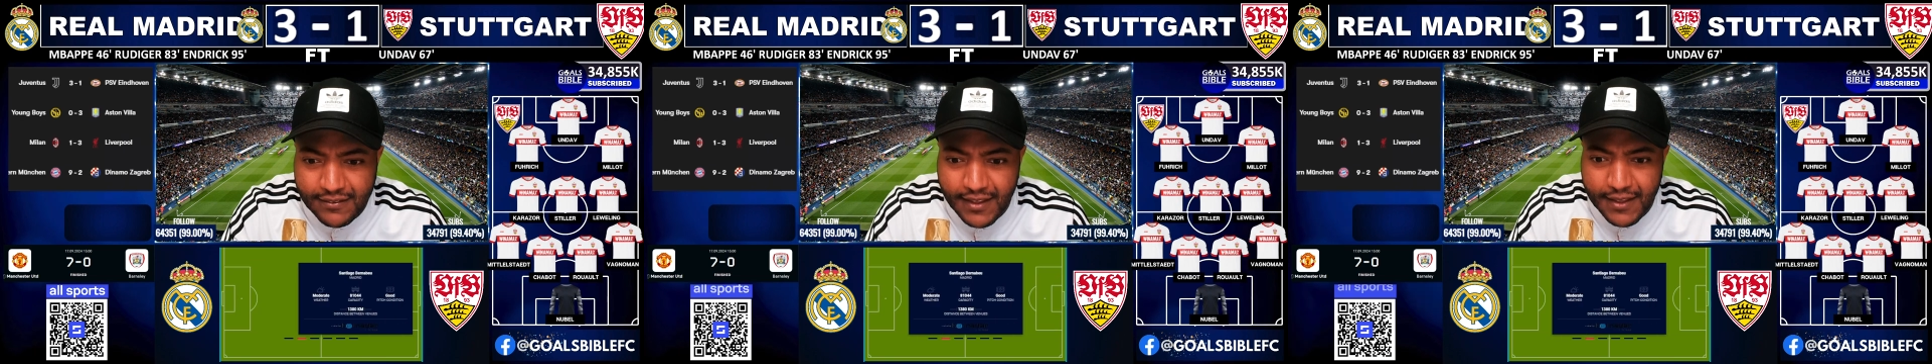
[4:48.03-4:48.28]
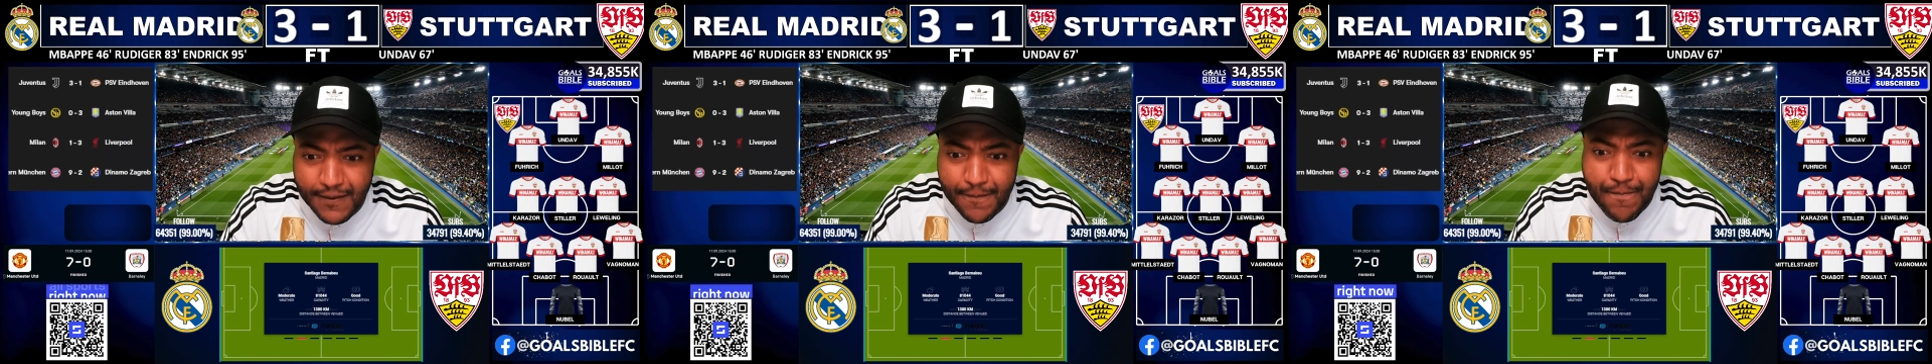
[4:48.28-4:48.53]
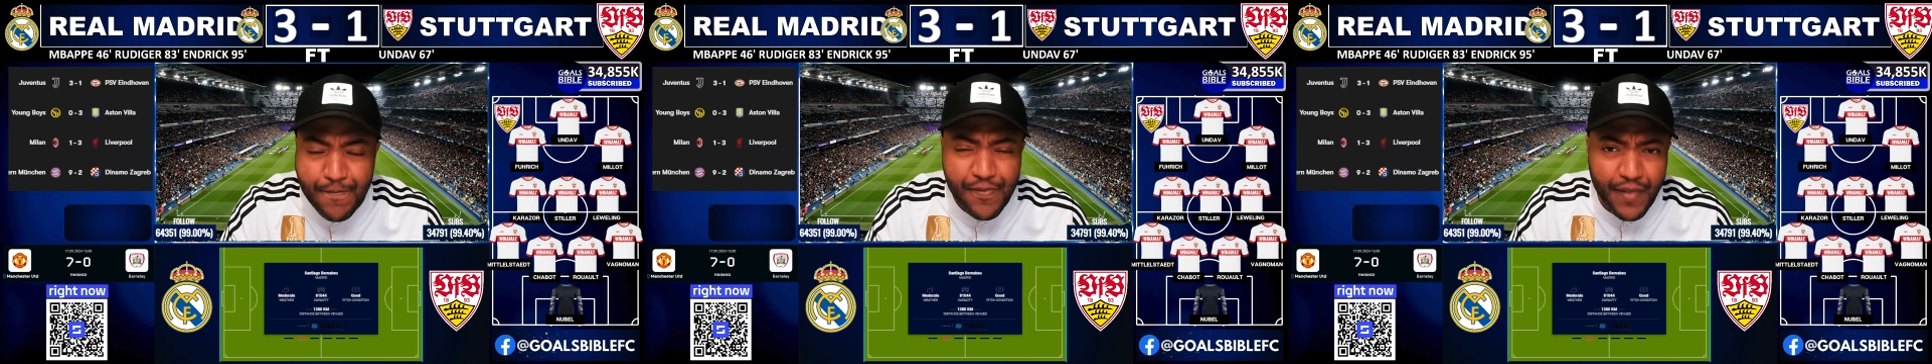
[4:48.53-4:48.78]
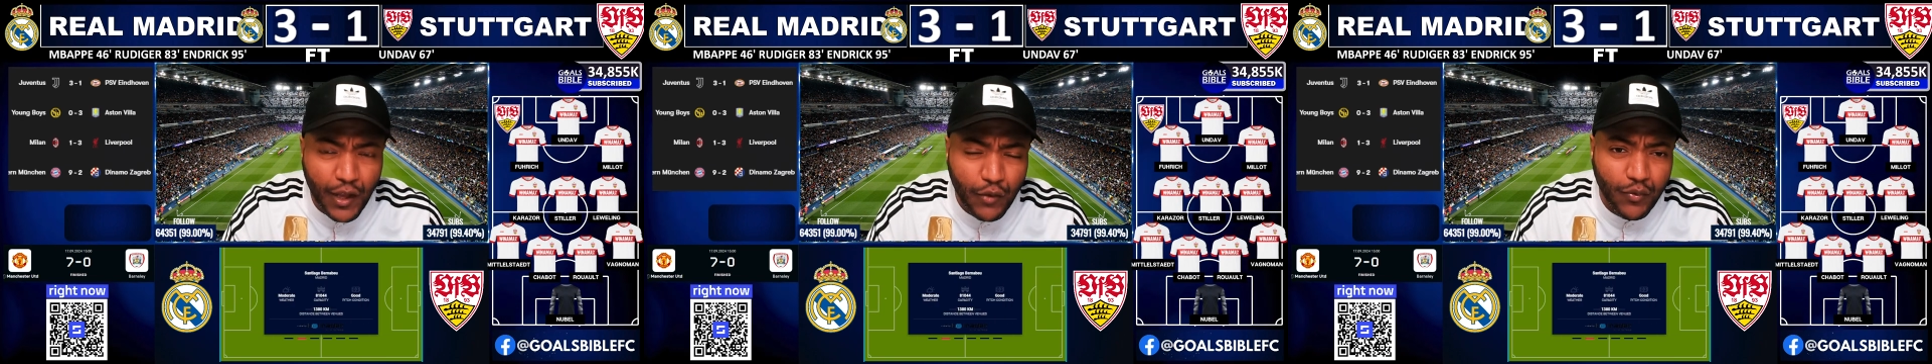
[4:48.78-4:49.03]
is it.
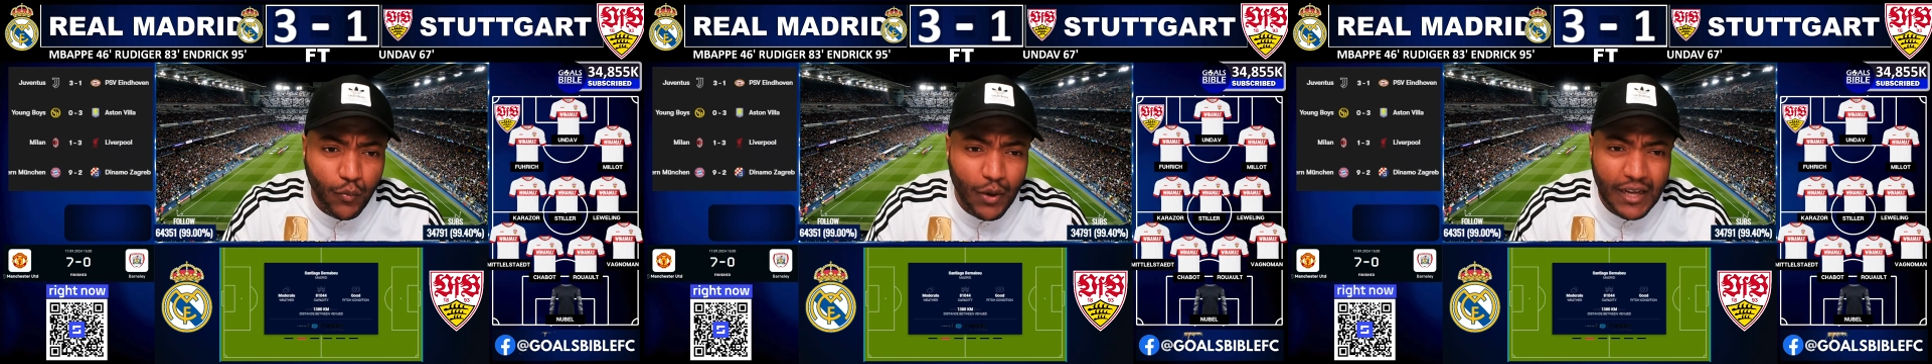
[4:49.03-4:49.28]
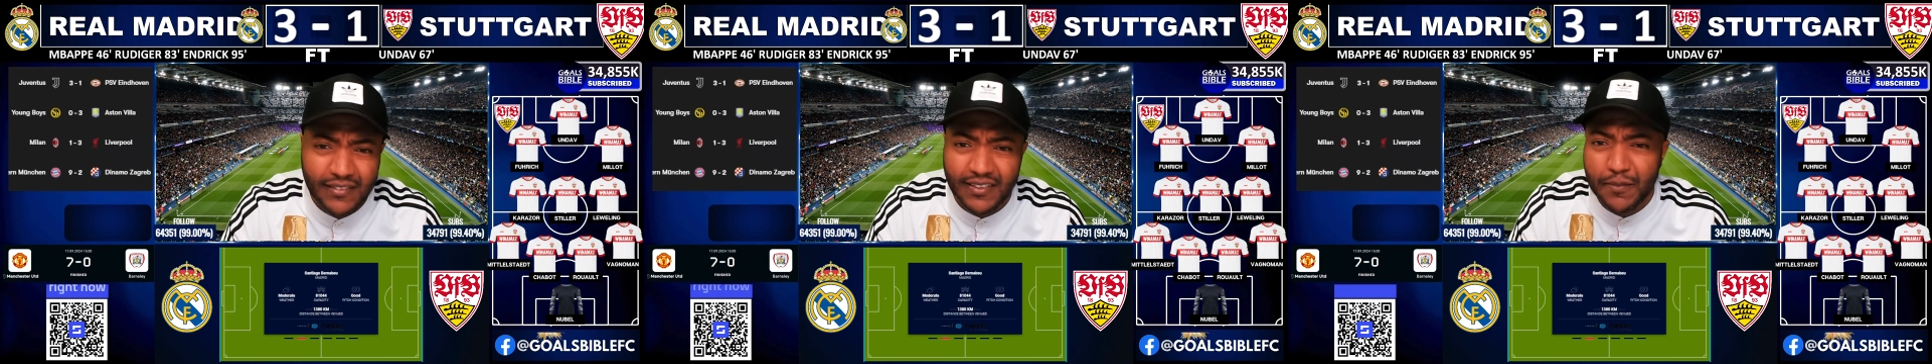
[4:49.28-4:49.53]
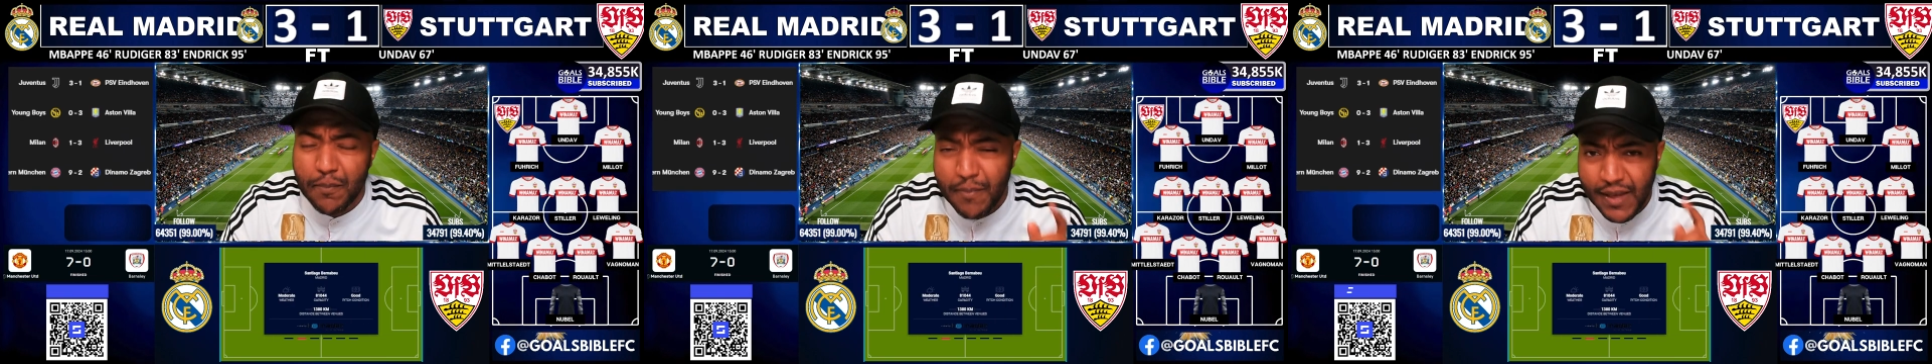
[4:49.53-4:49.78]
Thank you for watching.